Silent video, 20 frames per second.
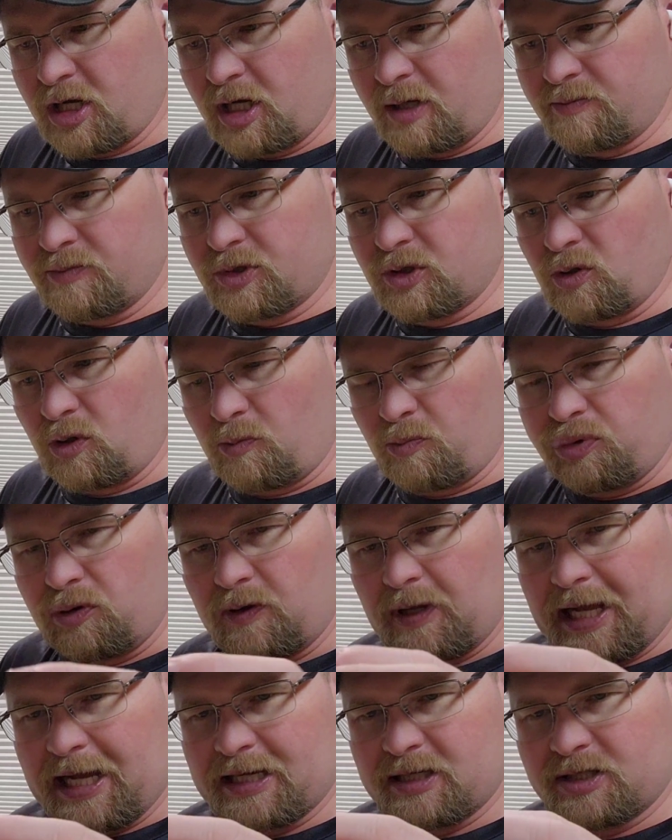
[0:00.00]
to come to a
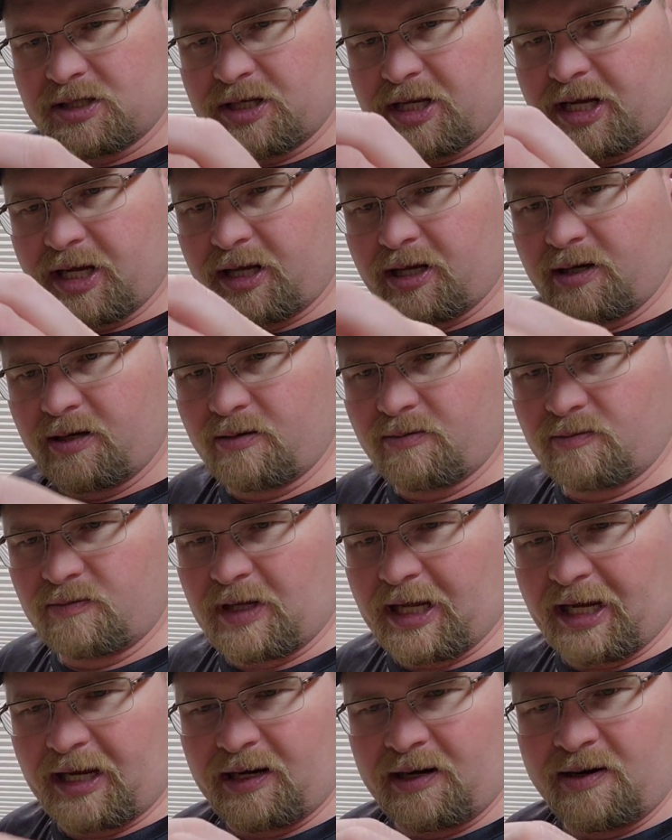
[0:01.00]
plastic
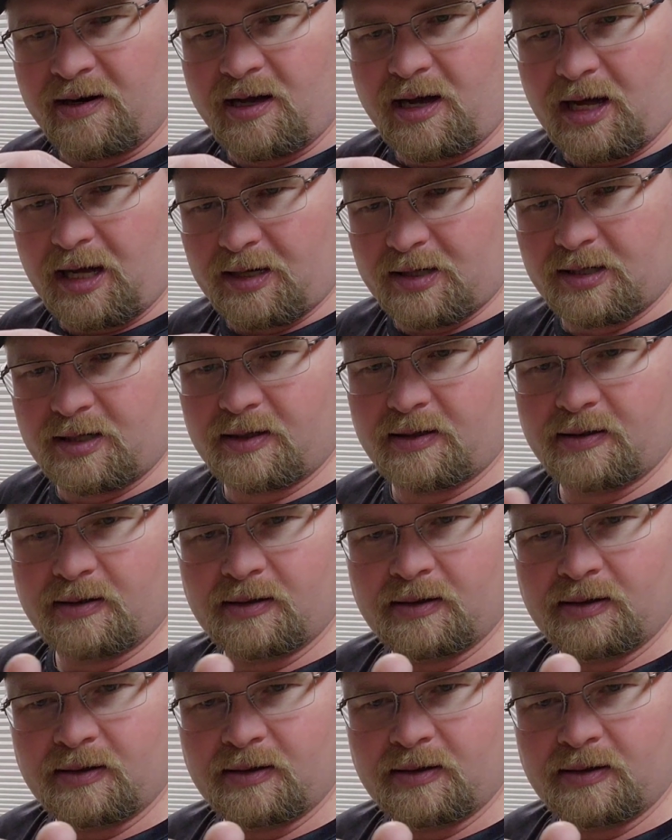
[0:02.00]
like nut.